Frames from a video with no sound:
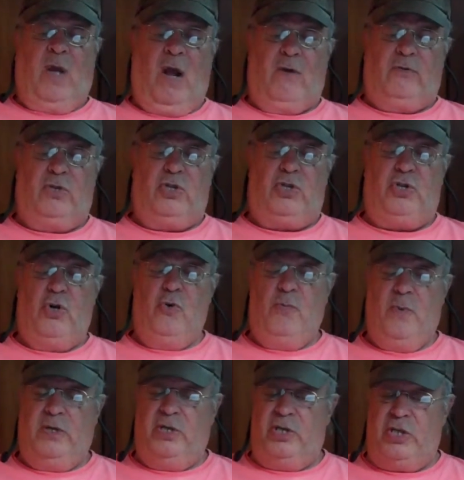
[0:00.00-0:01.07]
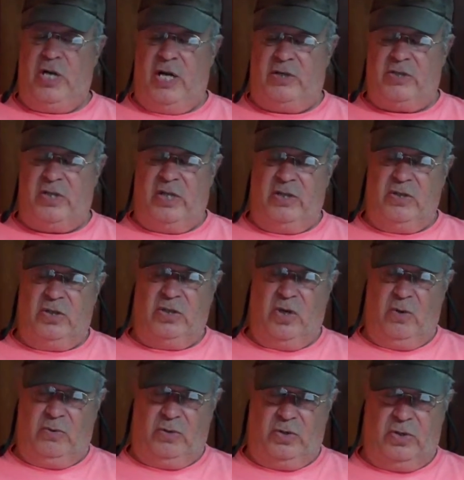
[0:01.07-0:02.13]
of stupid shits in
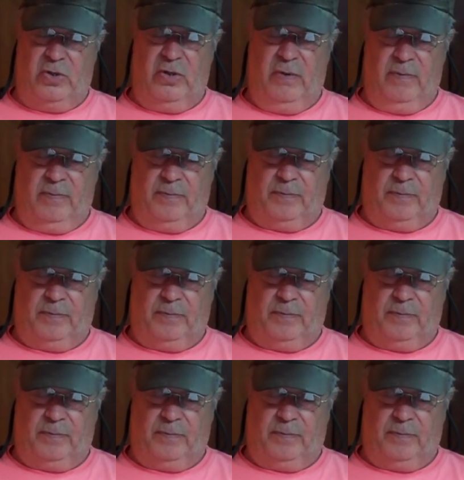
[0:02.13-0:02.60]
suits.